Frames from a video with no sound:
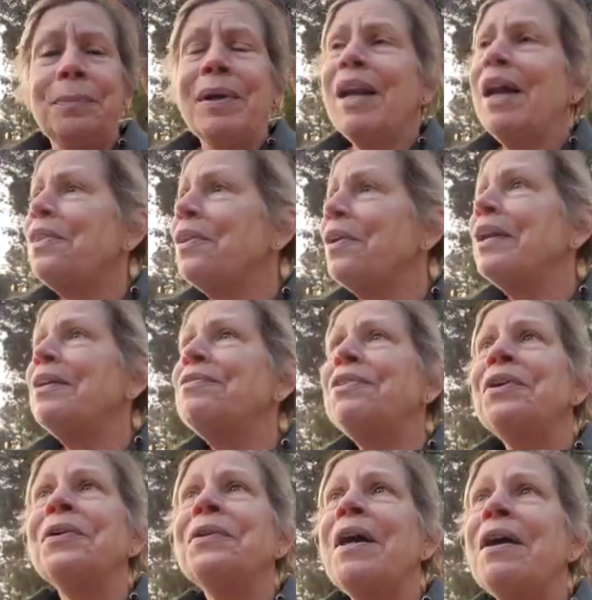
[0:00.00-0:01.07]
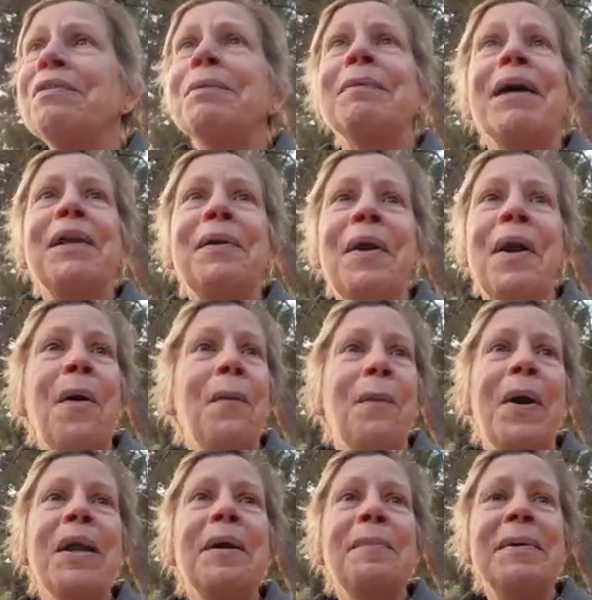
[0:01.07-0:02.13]
but I thought I've told everybody
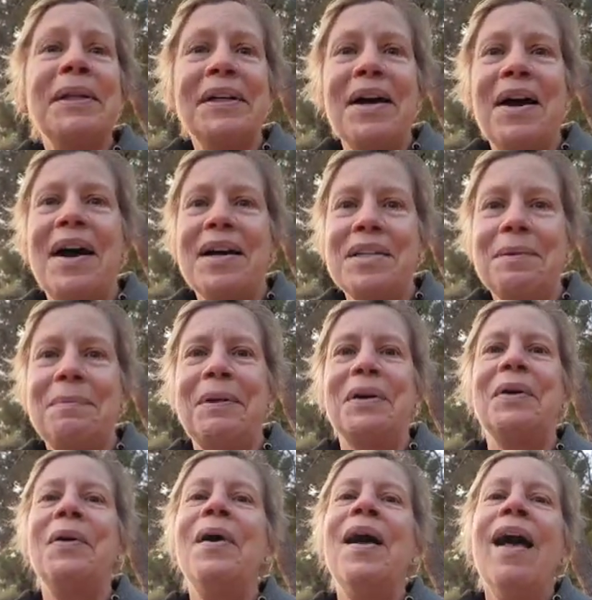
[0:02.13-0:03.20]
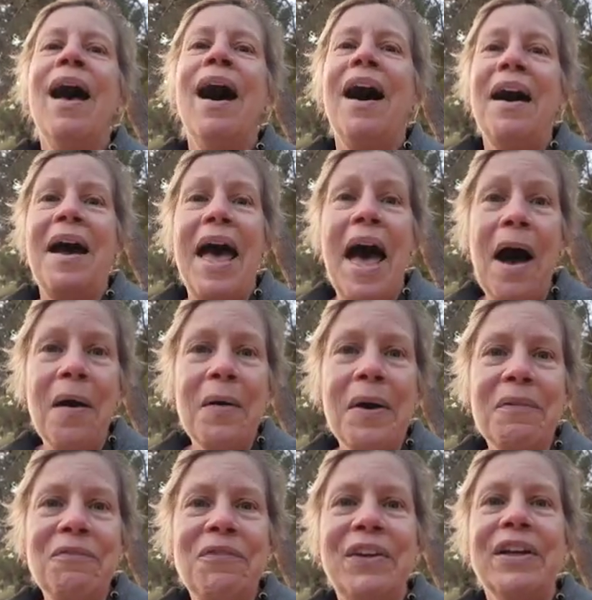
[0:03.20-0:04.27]
when I'm in the hospital, how
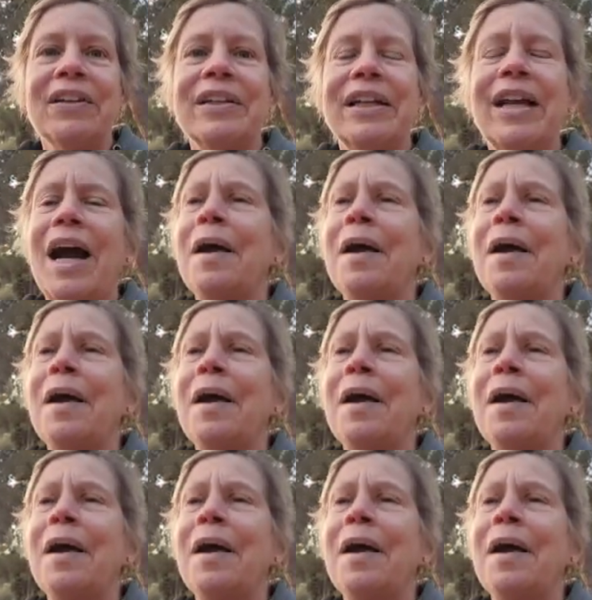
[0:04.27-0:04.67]
I'm feeling.